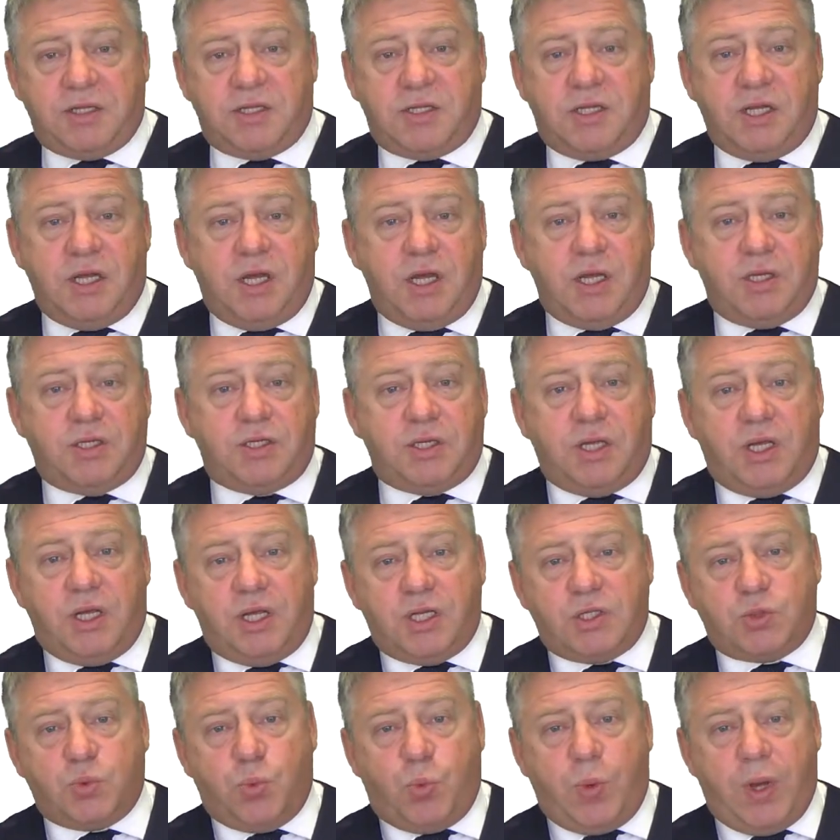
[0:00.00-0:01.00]
stage
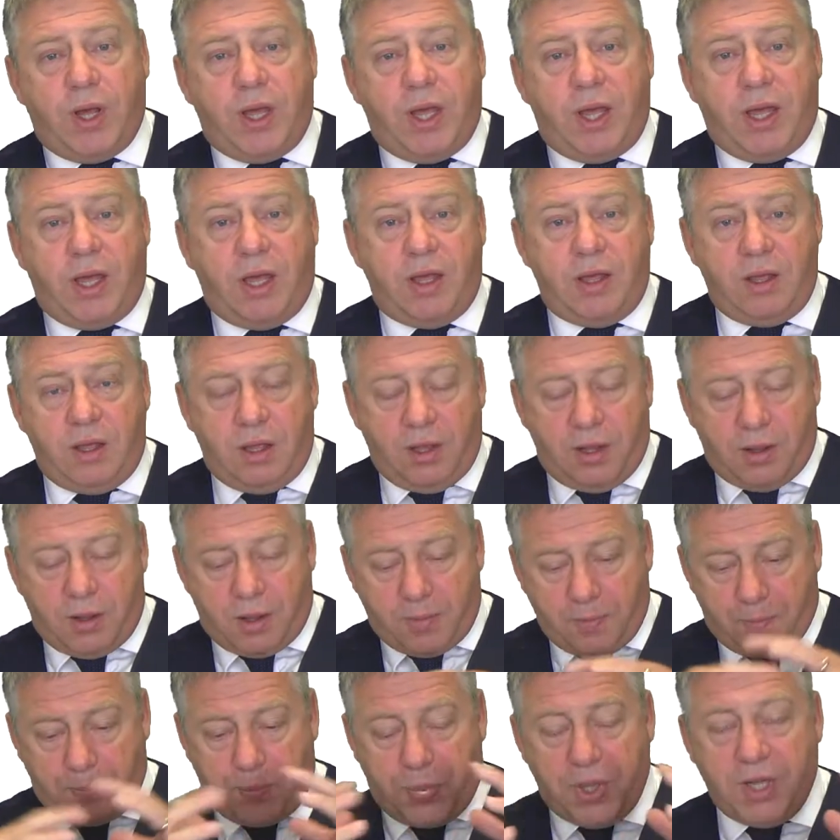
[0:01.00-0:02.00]
is where
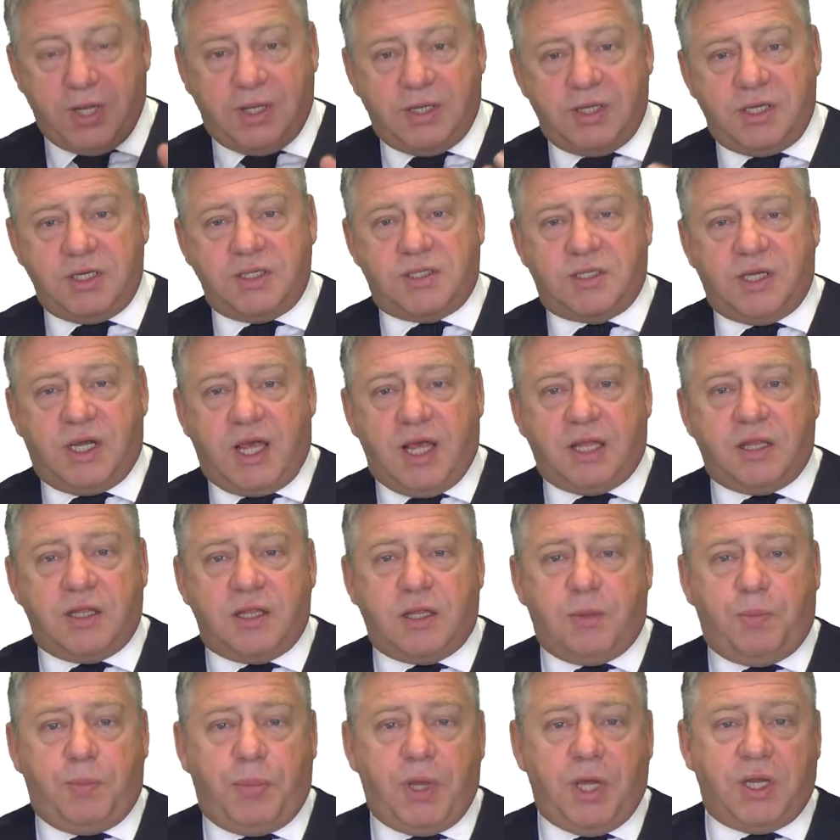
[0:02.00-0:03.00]
building together
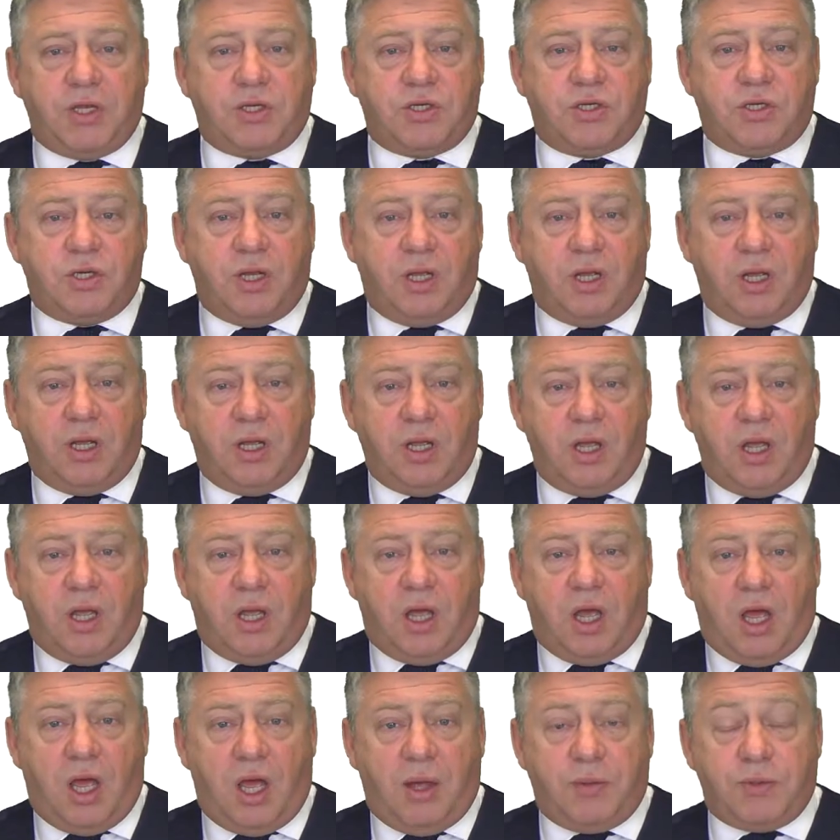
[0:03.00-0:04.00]
the picture
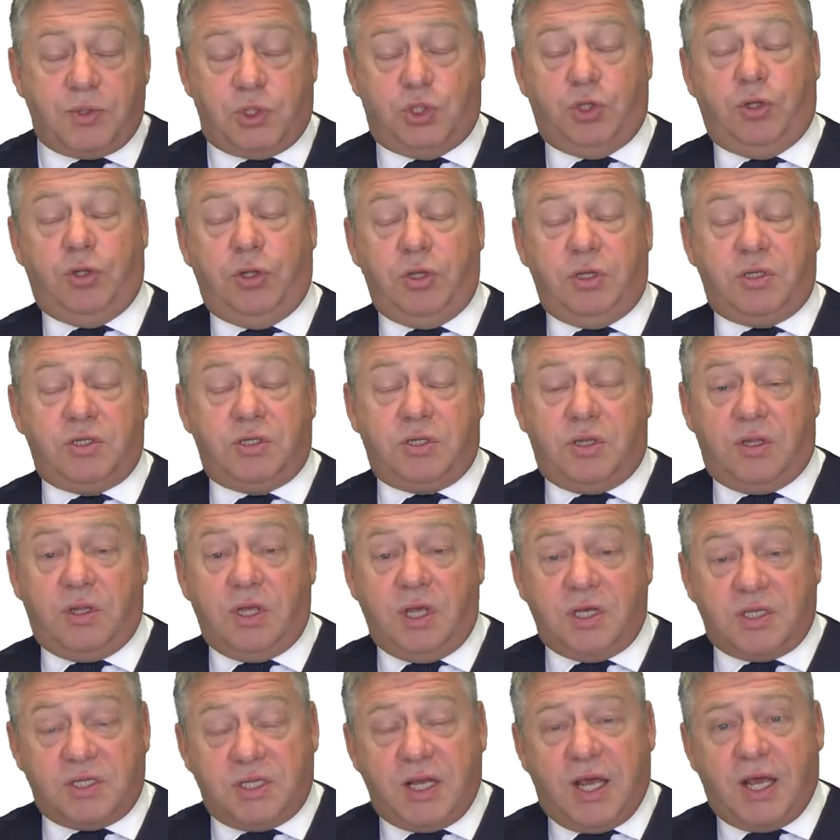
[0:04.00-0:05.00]
so that
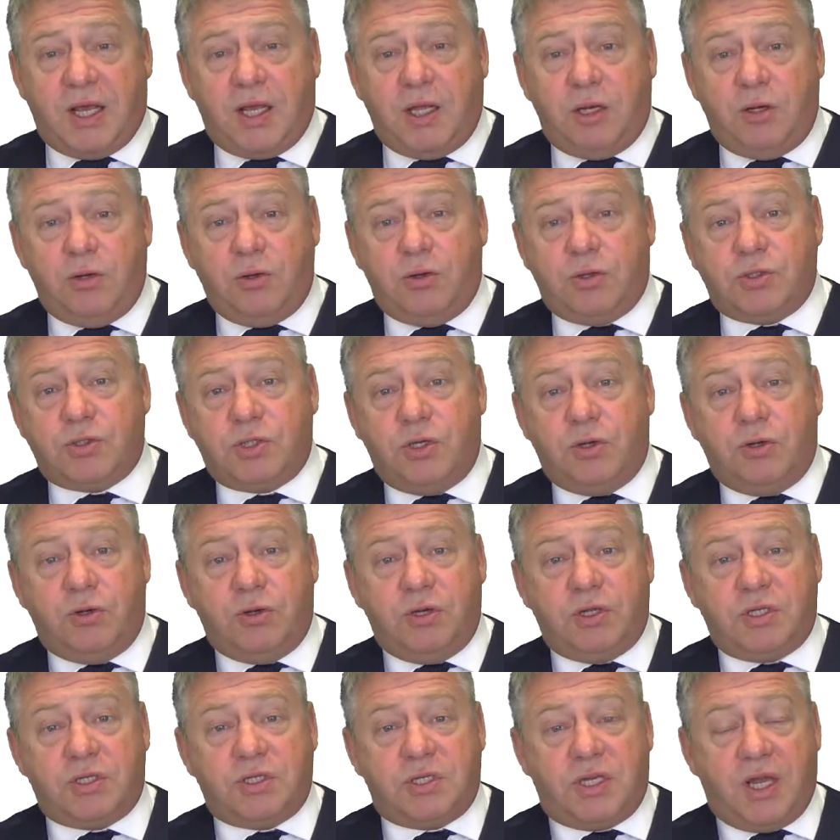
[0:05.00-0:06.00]
the attacker knows and
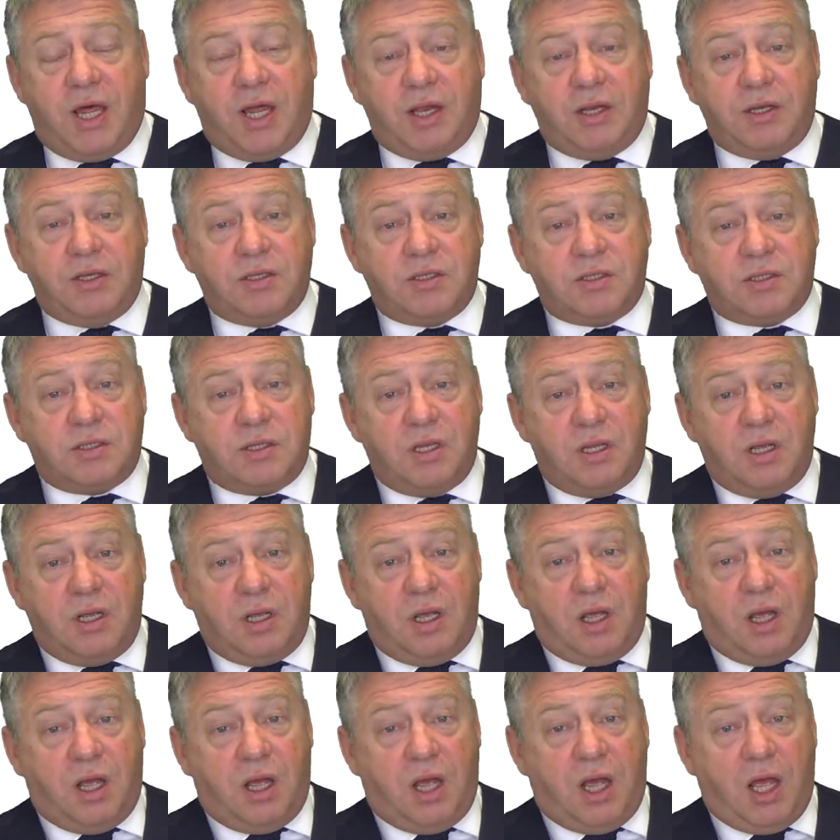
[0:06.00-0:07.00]
understands
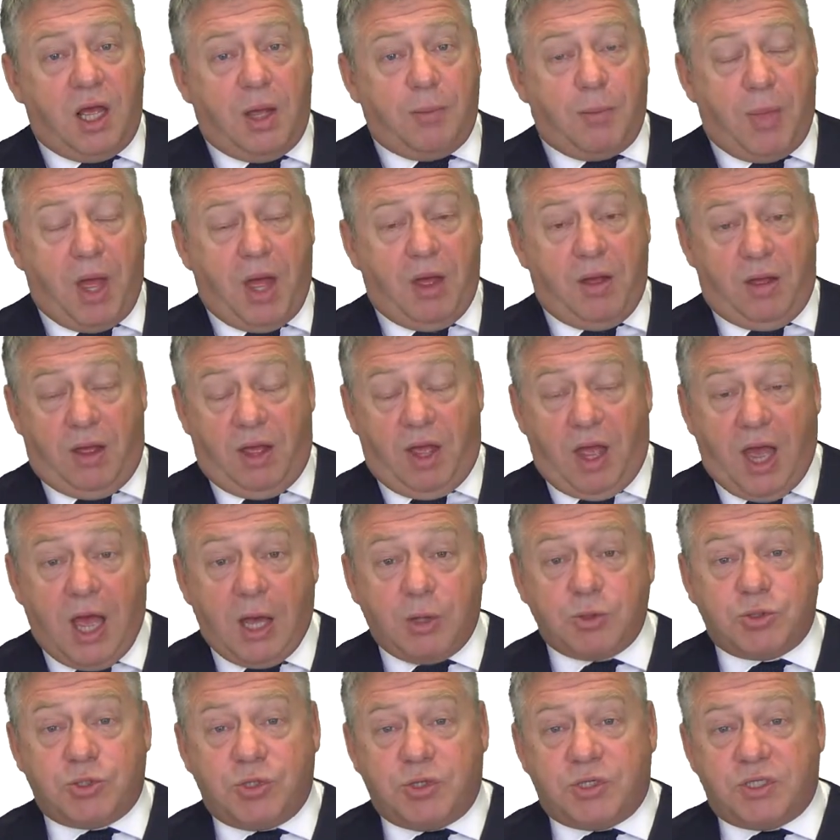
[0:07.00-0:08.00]

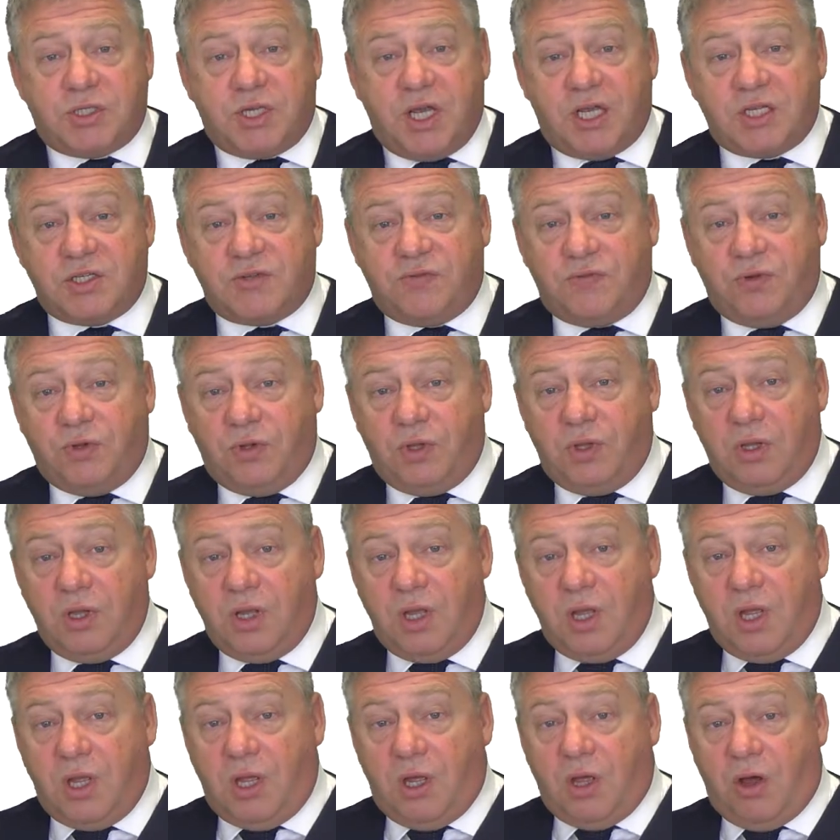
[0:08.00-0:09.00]
how successful
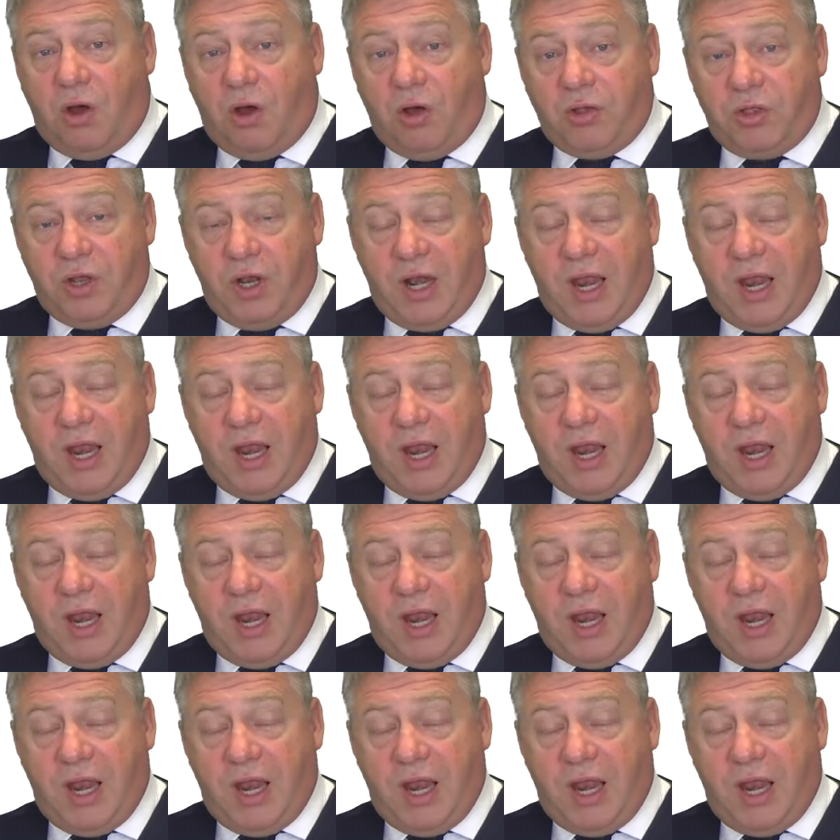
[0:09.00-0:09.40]
or the